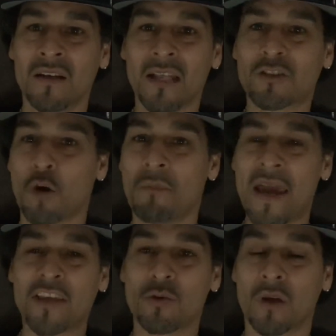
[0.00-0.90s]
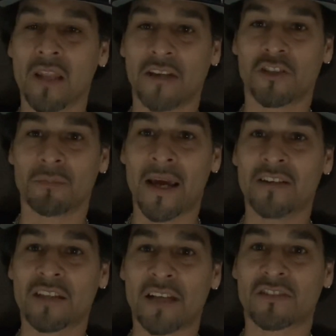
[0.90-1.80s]
That don't make you a legend, man.
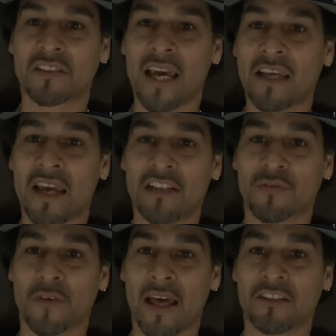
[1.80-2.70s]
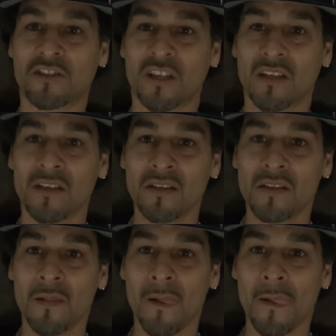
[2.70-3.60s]
It takes decades for that shit.
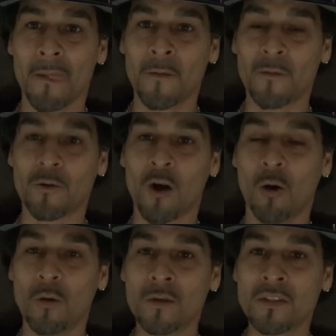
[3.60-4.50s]
You know?